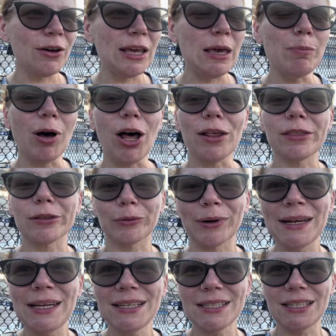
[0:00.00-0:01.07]
He bought
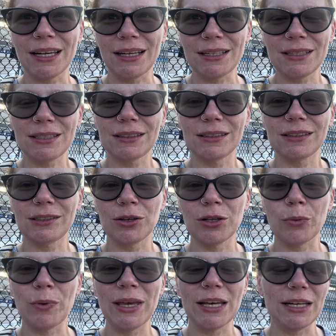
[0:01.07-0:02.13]
3 sets so
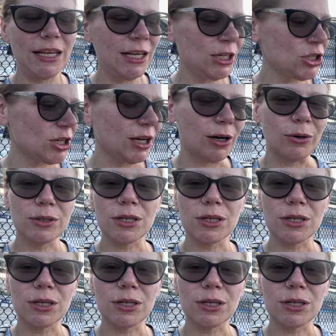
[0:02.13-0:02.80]
that we could each go.